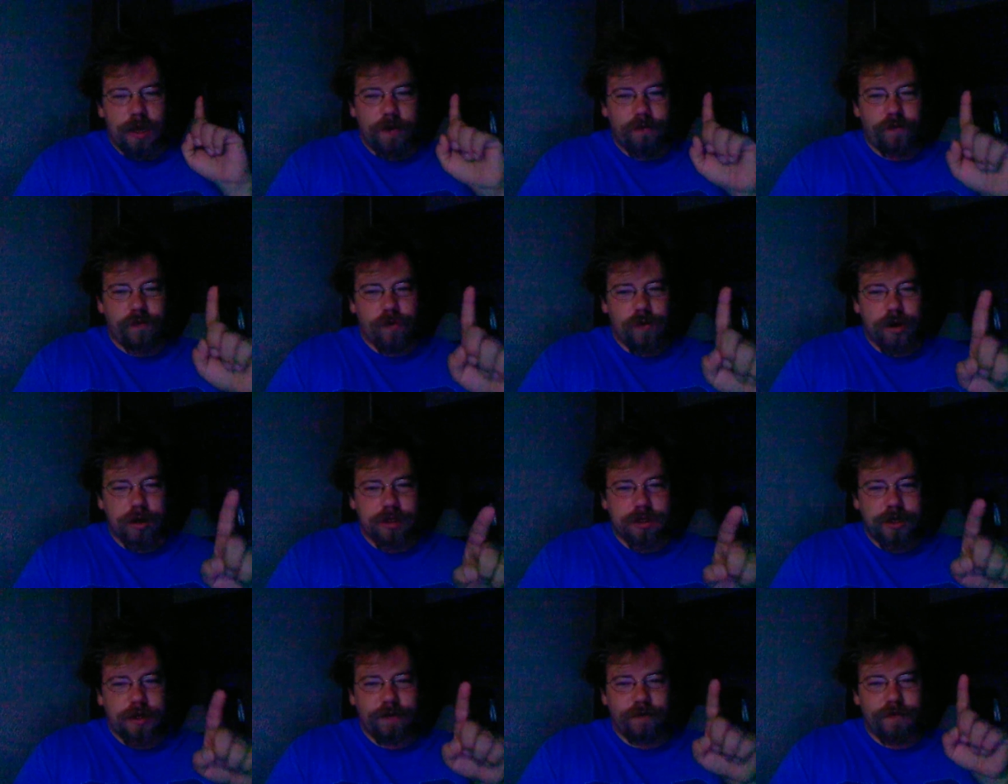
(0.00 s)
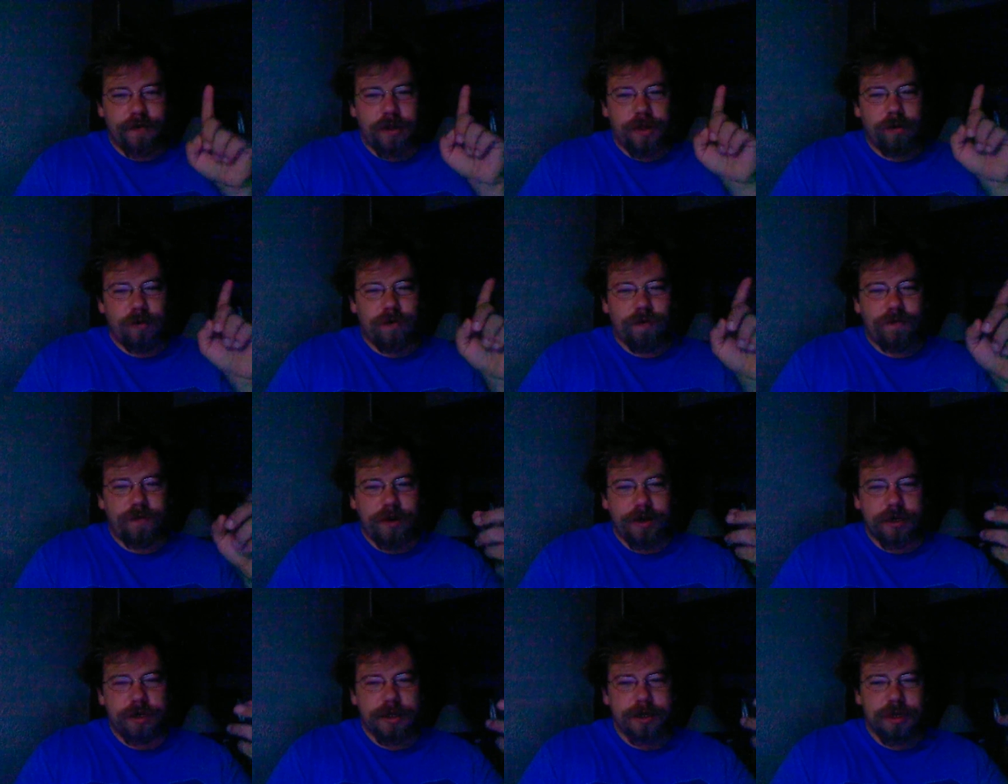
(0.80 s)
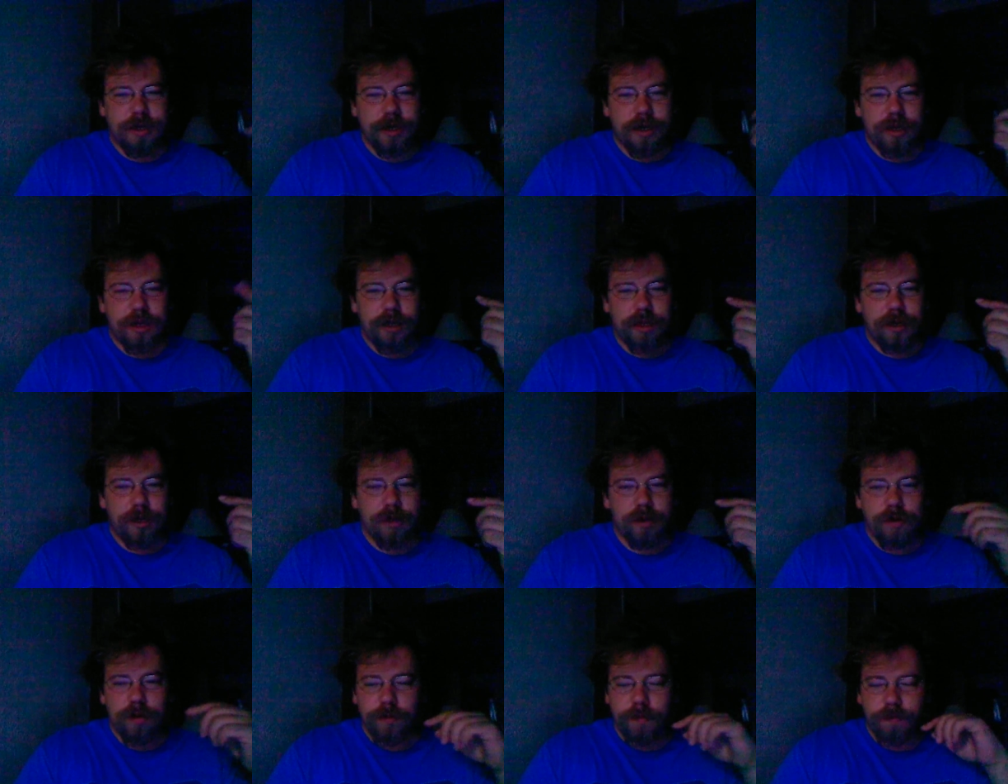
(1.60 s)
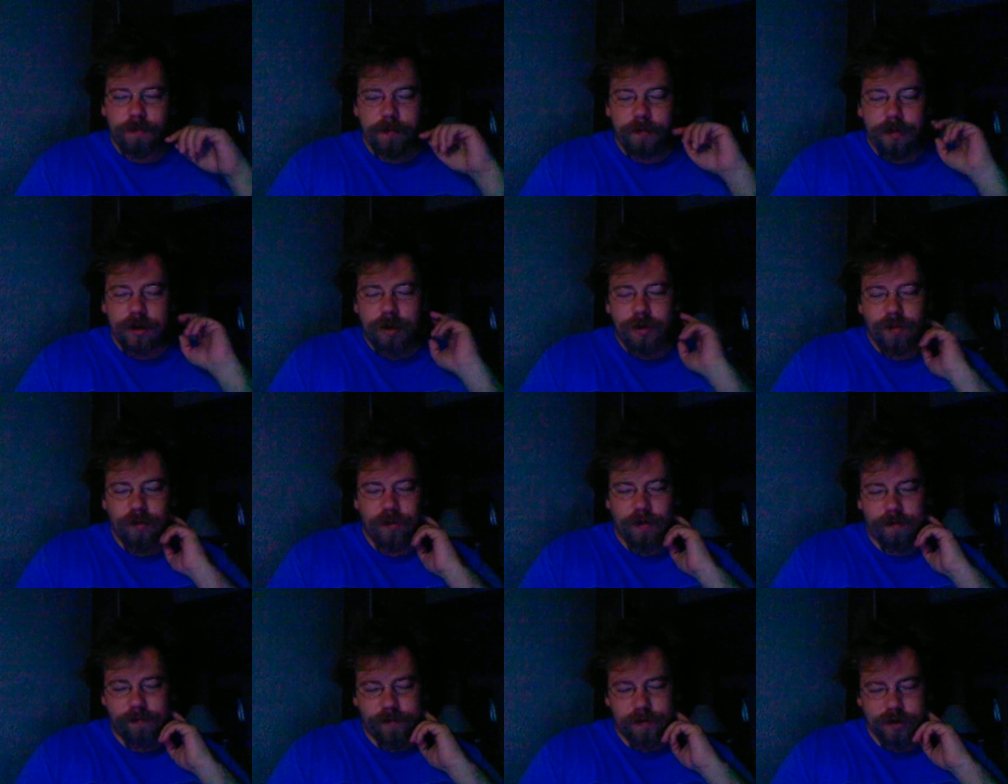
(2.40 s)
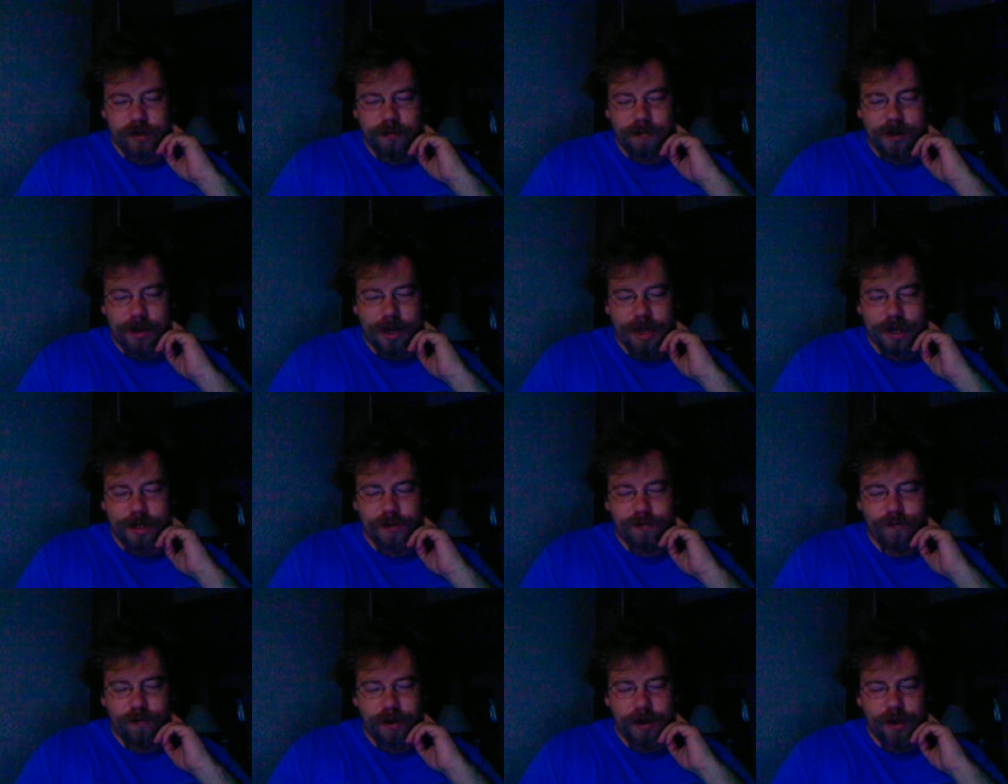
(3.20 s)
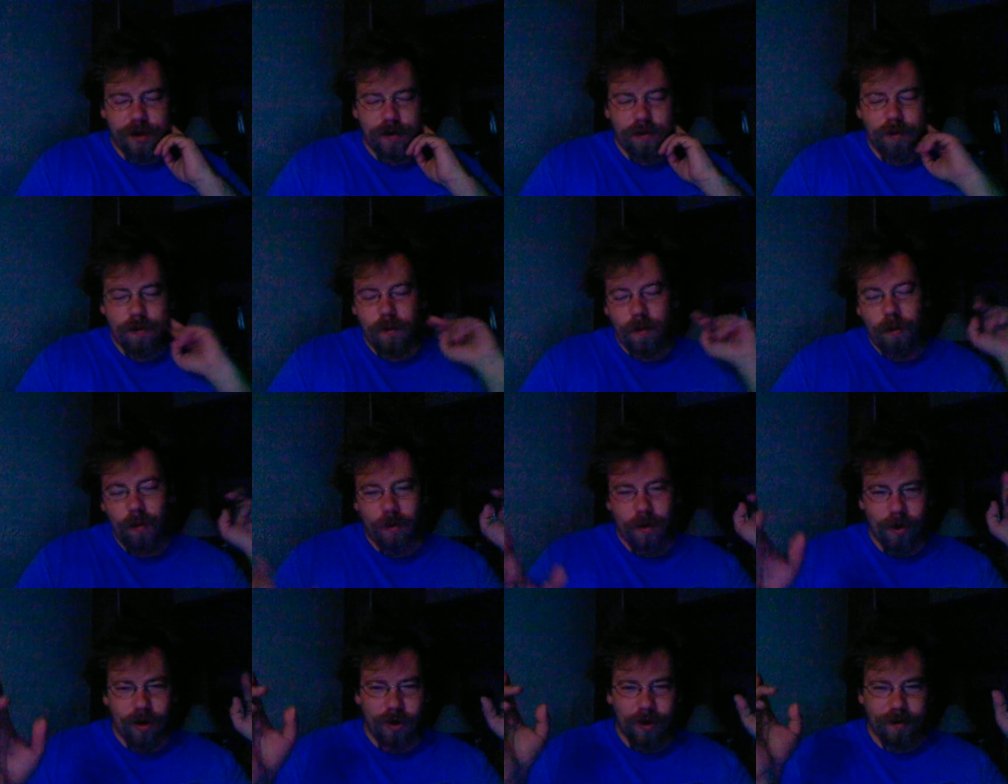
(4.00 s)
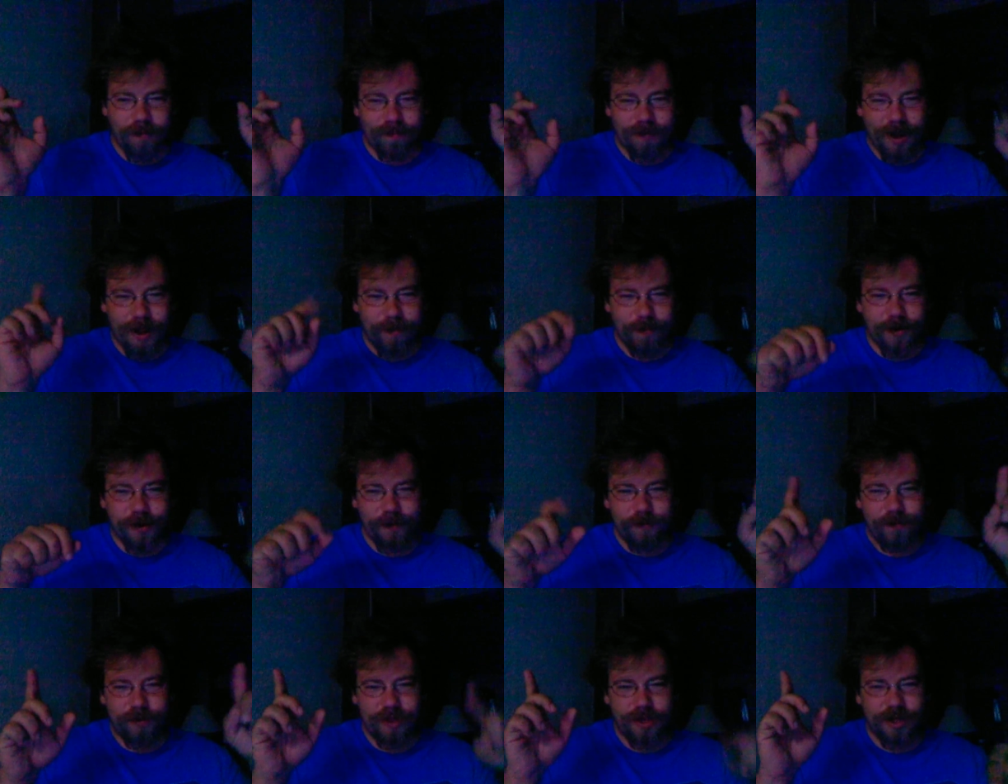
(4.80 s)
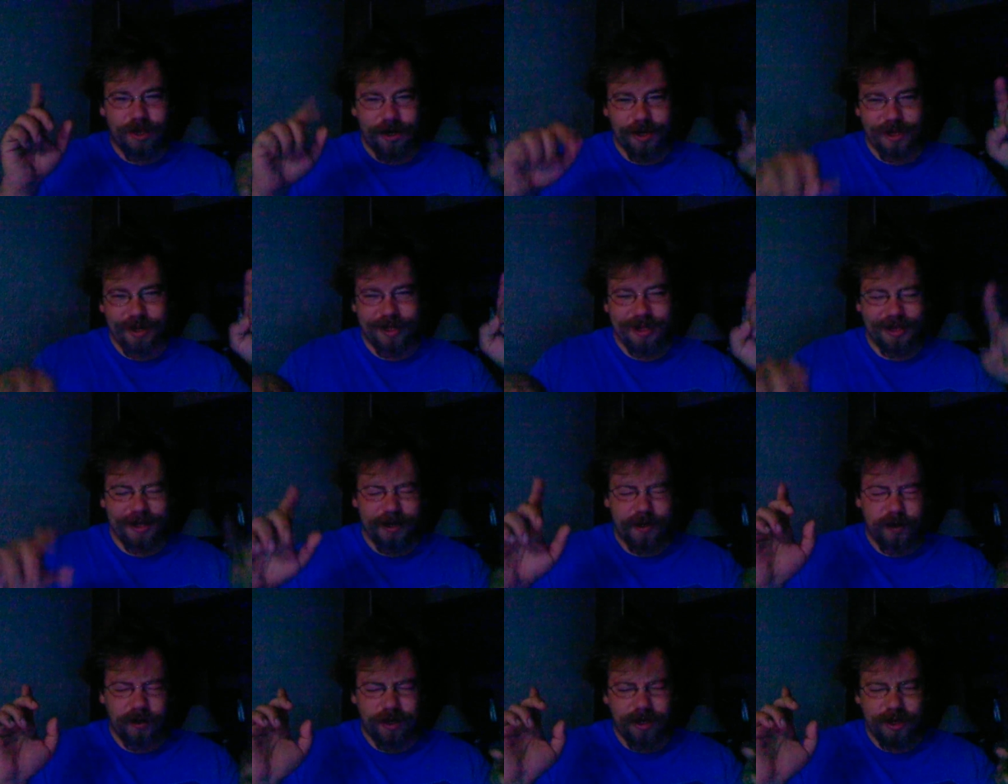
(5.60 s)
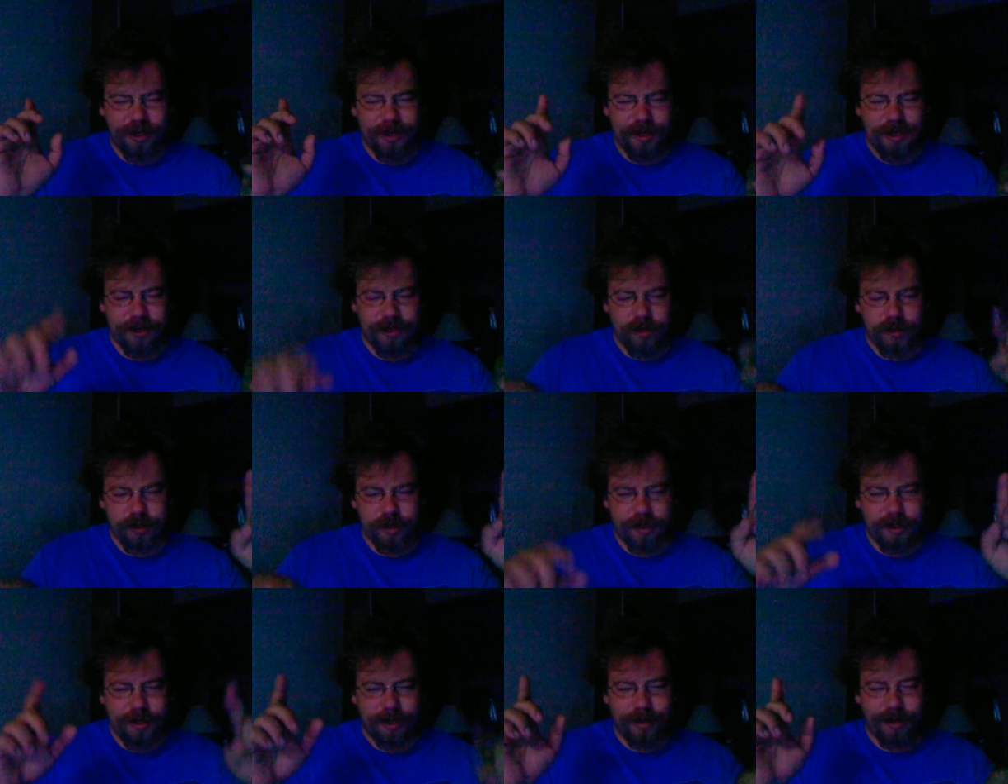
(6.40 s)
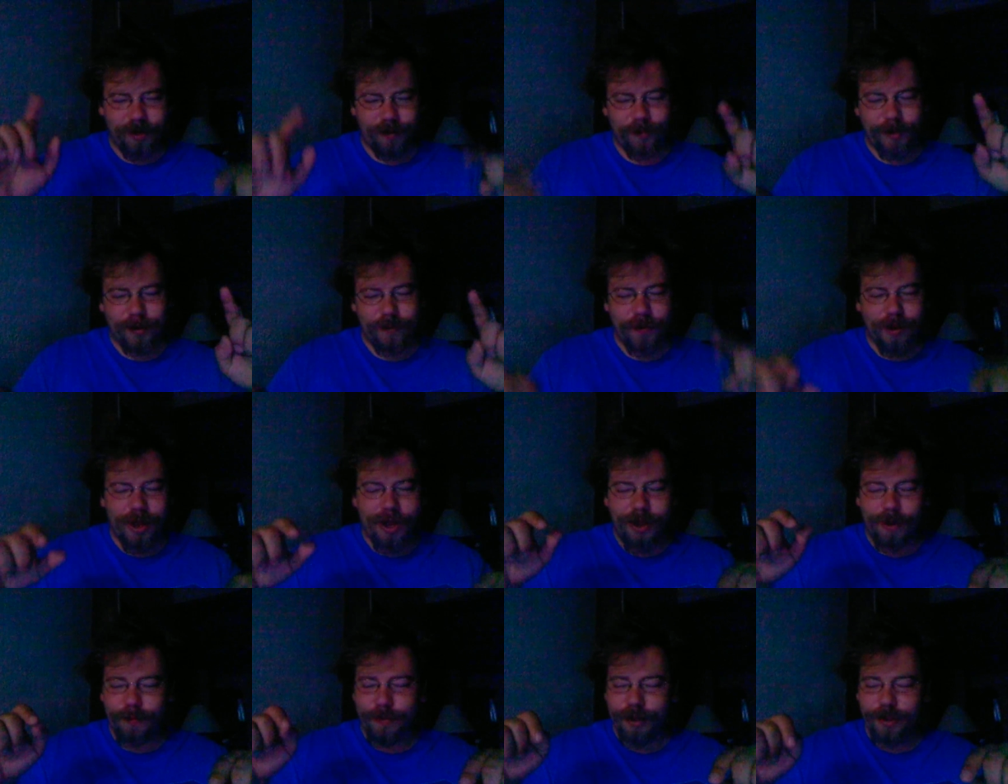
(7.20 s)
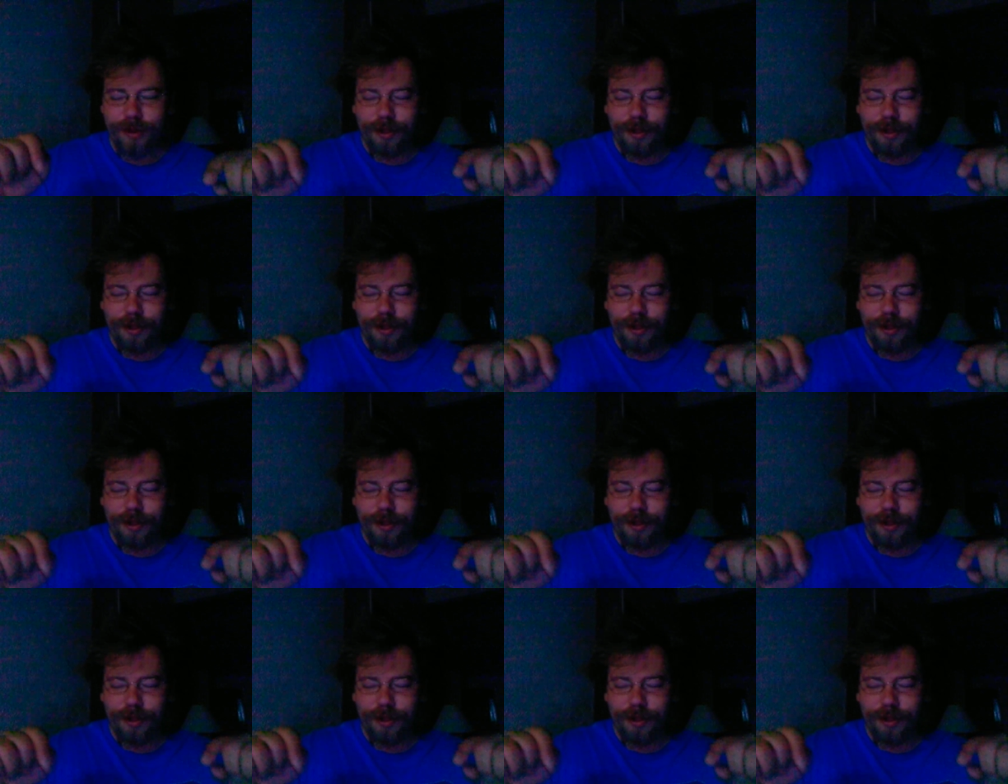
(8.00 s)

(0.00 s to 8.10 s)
If you want to see a video of it, reference my last video, or I'm going to put the link in the Dealing McBob.